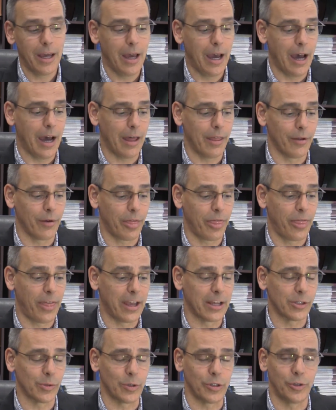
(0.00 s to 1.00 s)
There are
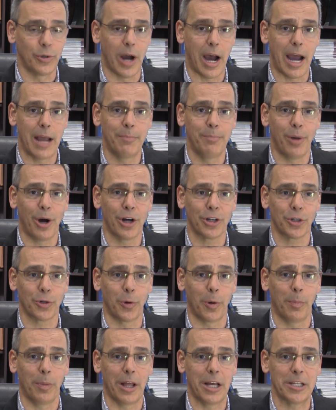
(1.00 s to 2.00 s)
things we tried,
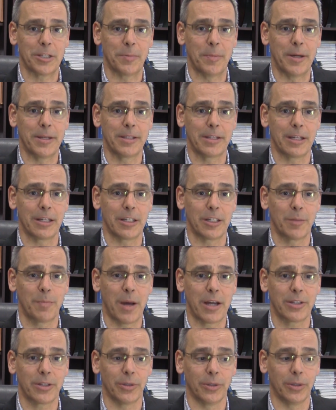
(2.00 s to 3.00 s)
partial replacements and
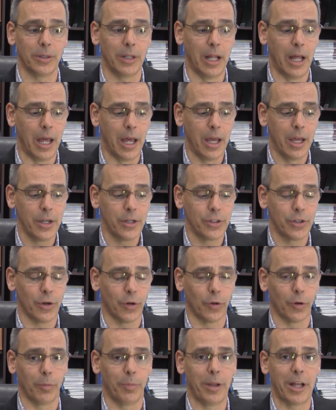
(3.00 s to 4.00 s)
special
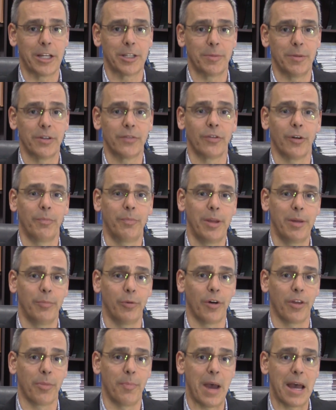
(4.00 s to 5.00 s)
shoulder replacements for
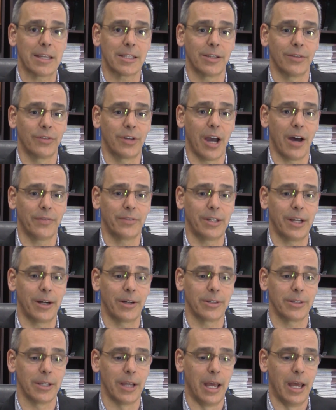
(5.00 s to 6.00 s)
people with massive cuff
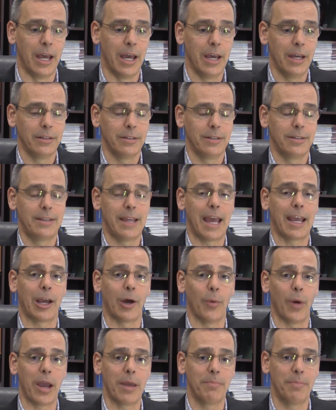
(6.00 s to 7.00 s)
tears to take
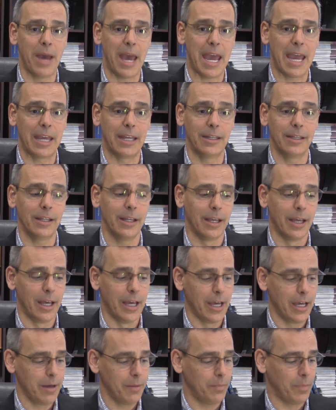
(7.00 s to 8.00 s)
away pain,
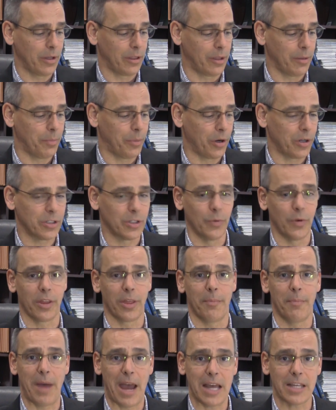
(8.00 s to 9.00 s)
but the person with
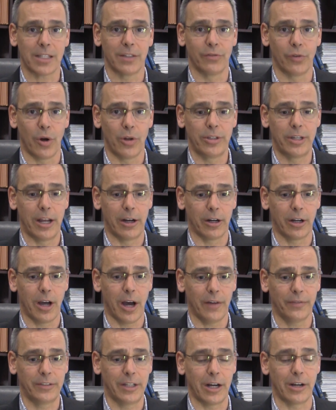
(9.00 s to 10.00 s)
a massive rotator
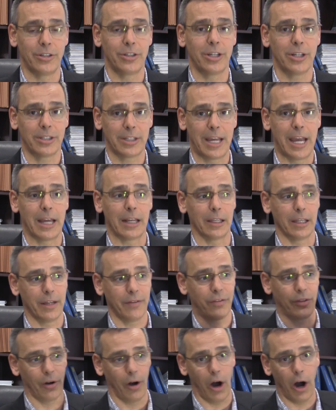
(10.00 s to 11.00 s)
cuff tear just can't
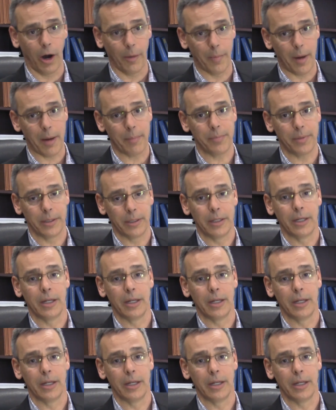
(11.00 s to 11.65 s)
lift their arm up